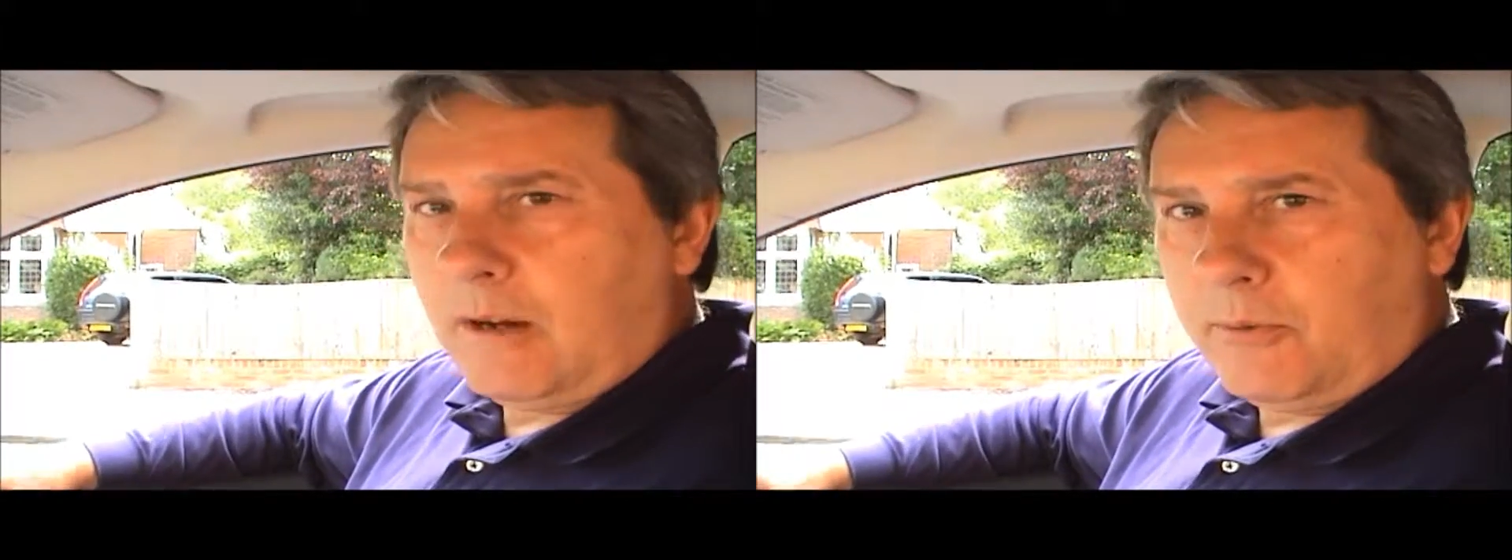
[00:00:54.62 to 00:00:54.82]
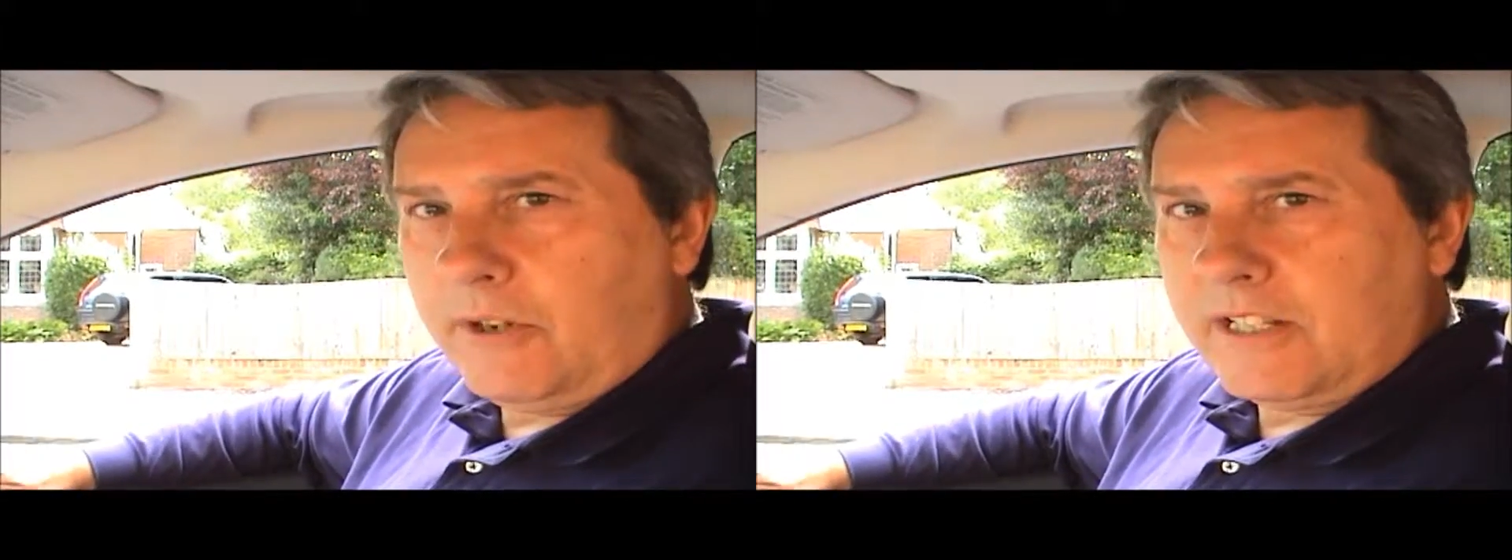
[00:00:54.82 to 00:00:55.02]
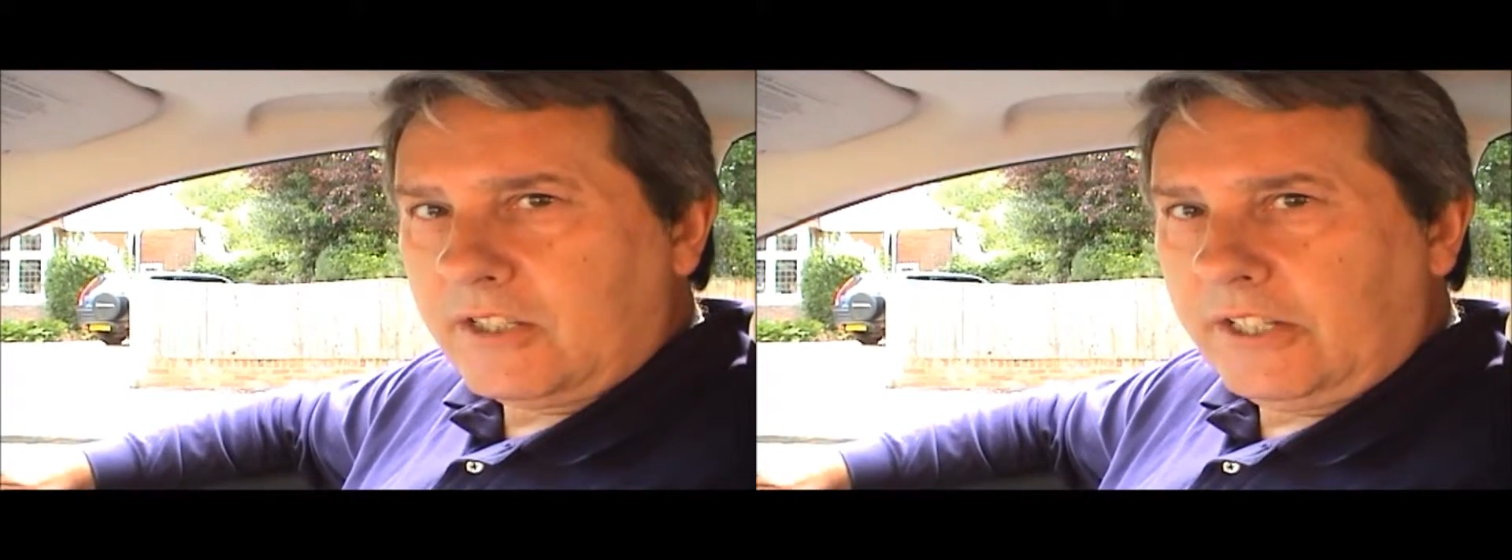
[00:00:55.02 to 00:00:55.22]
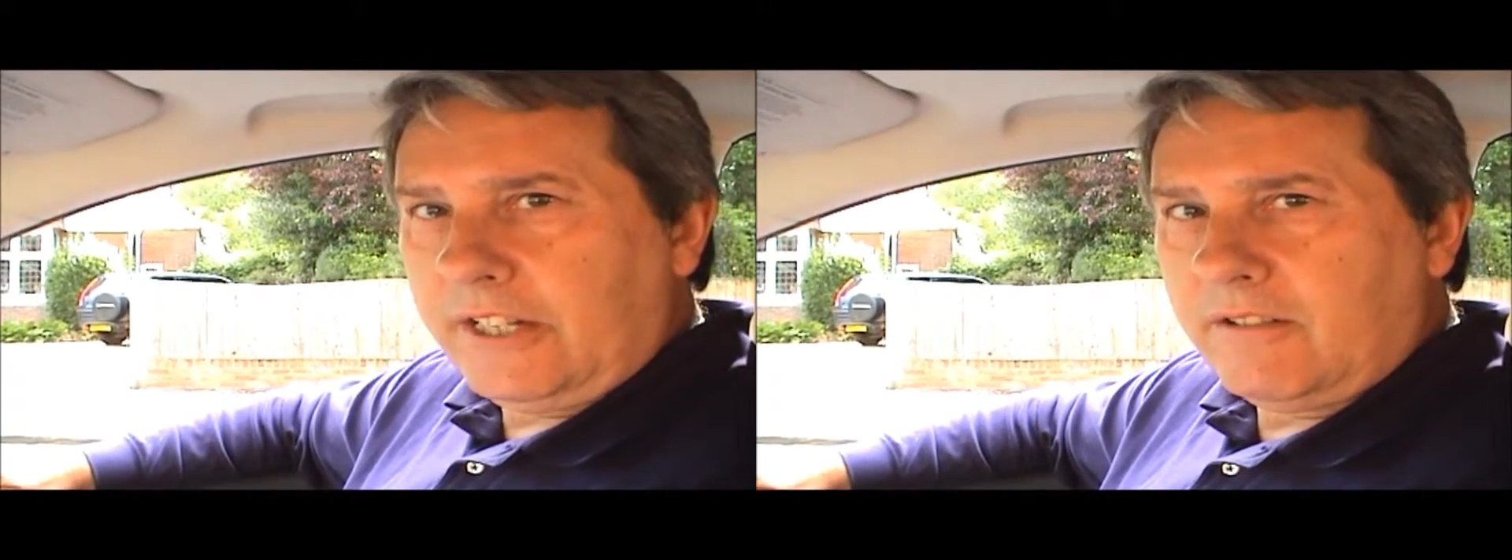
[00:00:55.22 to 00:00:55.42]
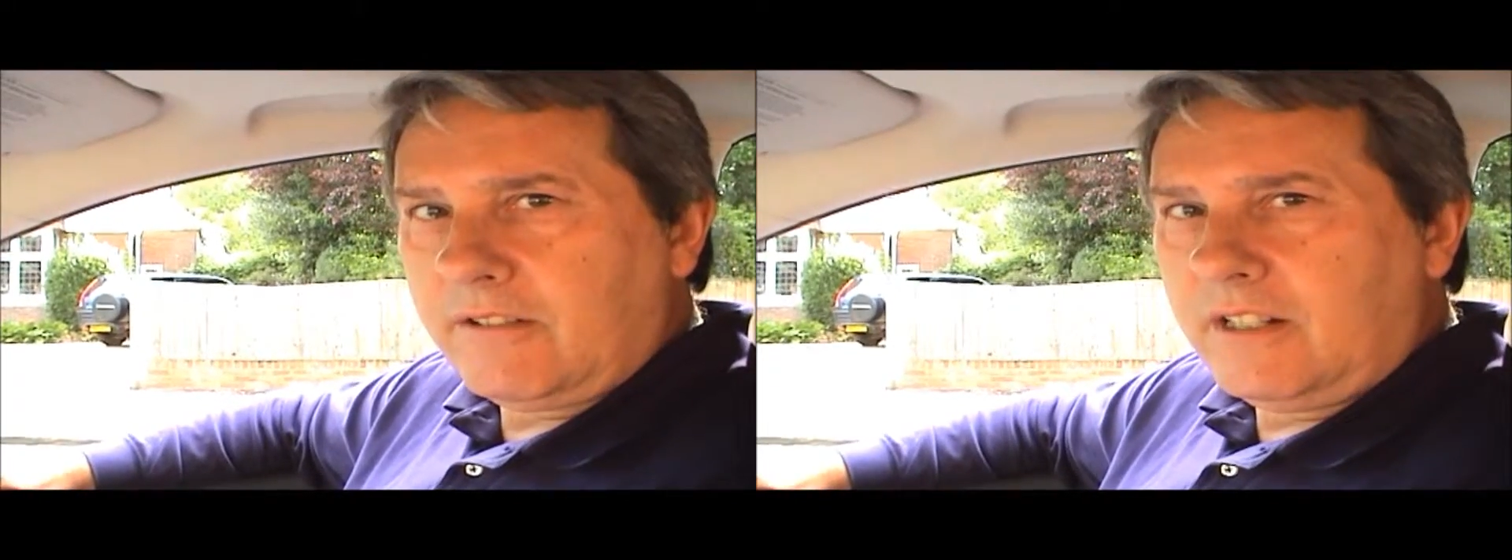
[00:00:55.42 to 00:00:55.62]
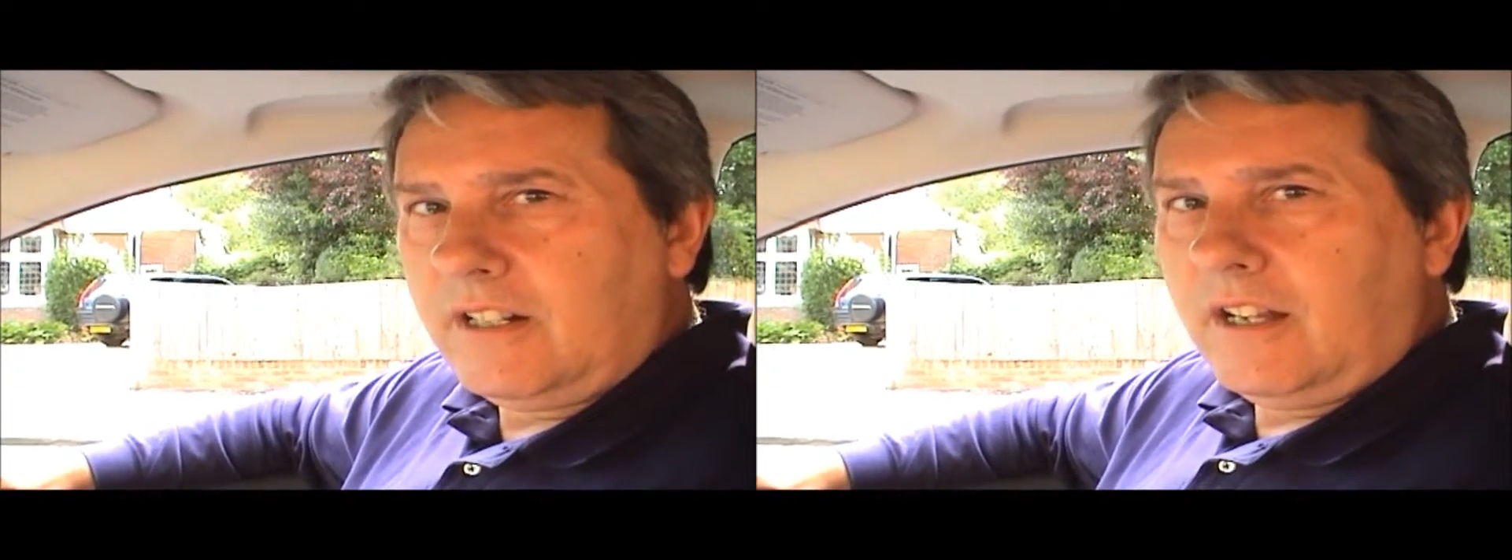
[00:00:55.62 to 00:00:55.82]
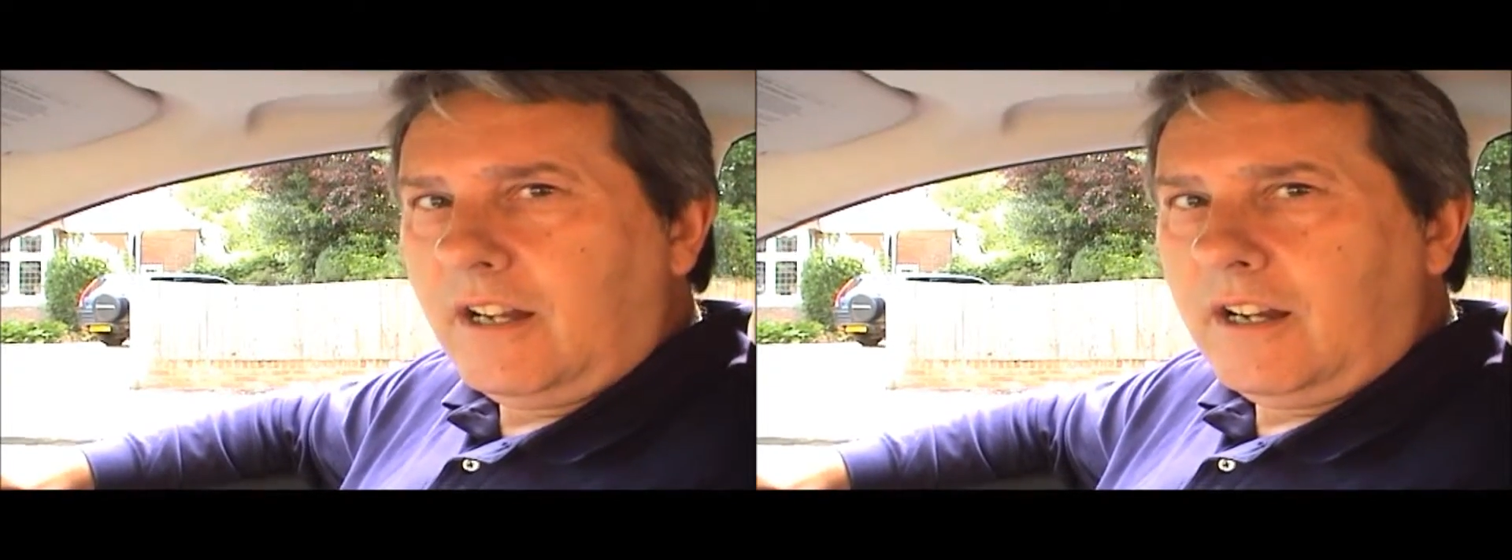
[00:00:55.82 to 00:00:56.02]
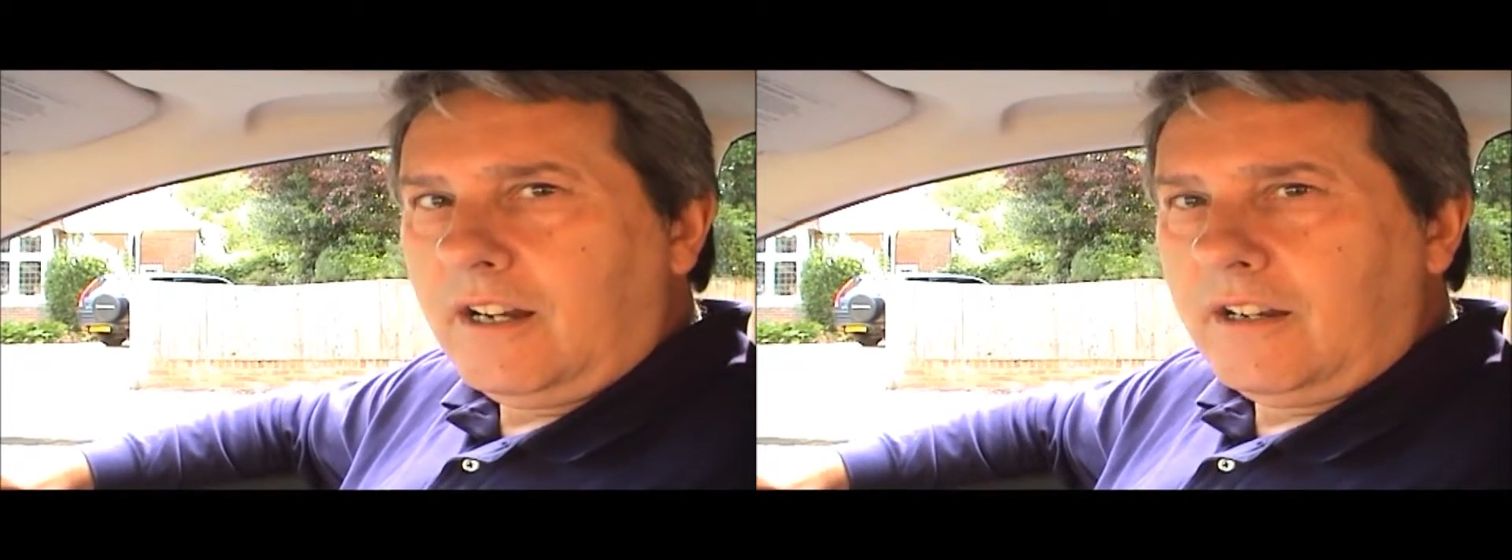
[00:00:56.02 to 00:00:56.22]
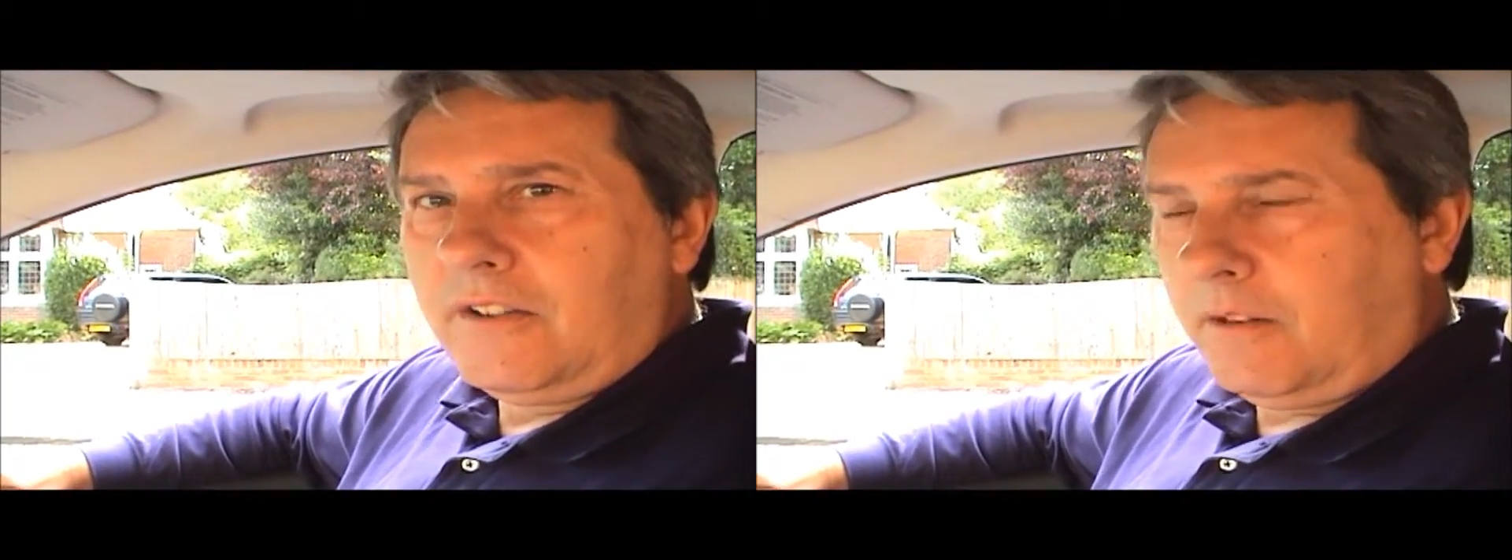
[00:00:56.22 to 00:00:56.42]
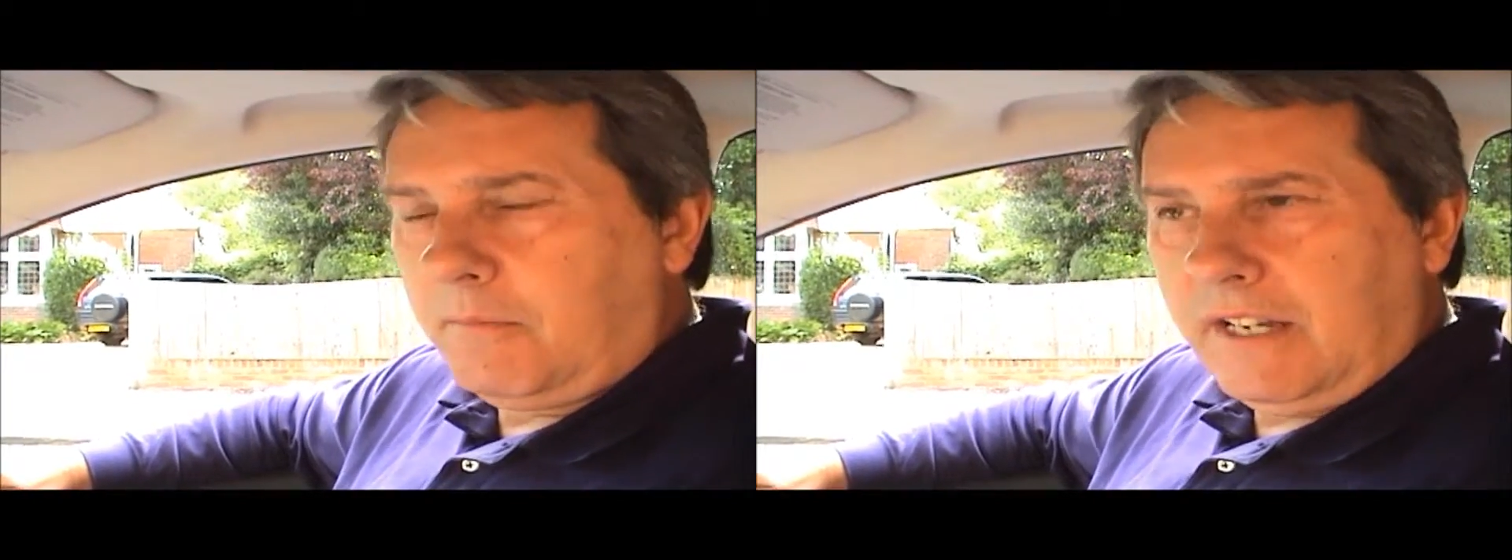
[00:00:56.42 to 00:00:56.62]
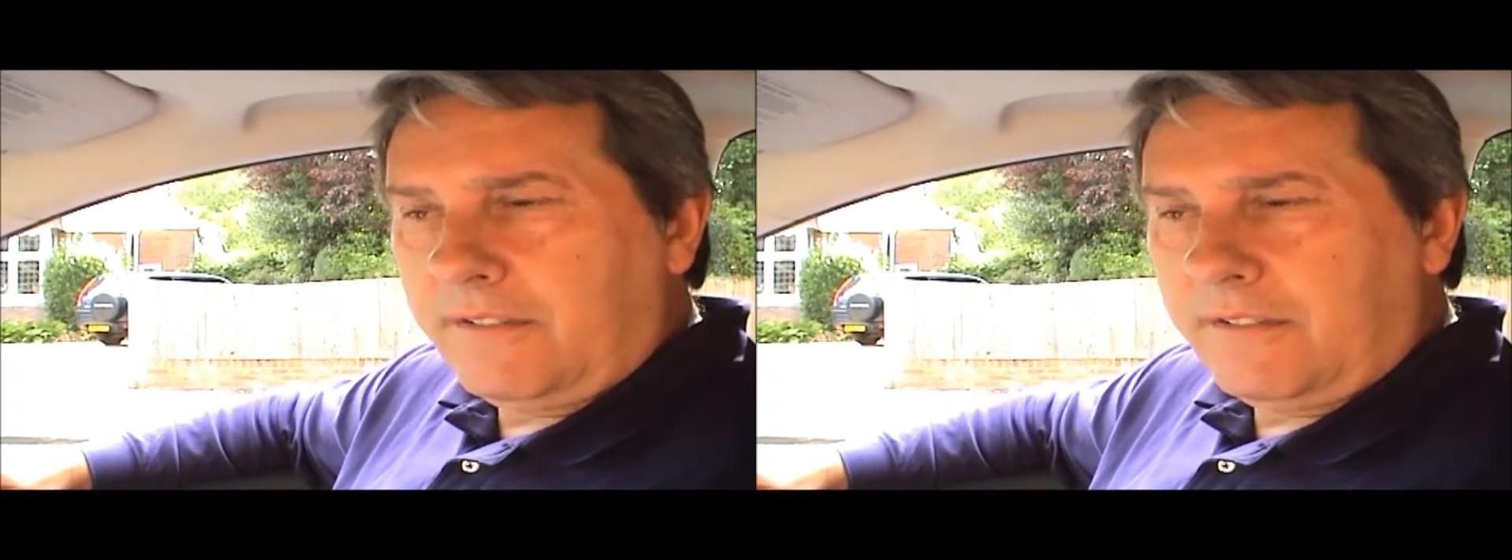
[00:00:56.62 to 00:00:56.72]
operate on you. Not many